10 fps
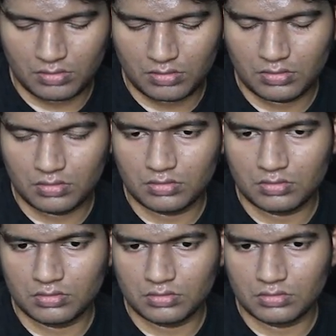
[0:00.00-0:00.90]

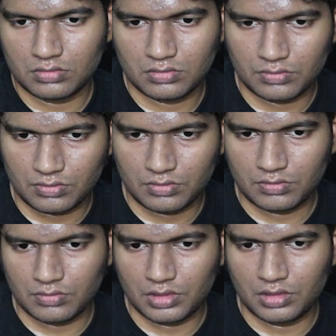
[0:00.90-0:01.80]

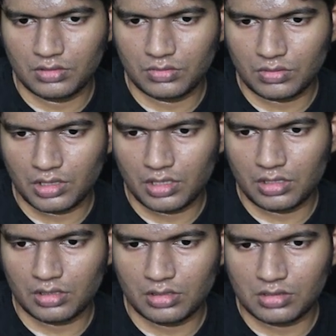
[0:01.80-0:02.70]
We need to
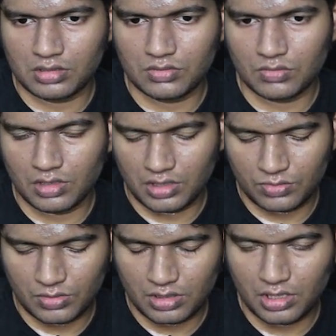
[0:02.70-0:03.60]
create this one
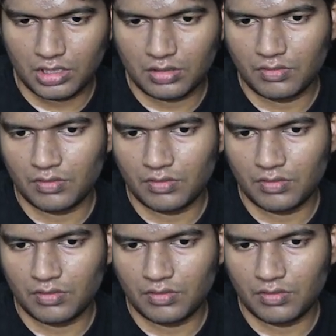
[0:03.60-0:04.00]
as well, right?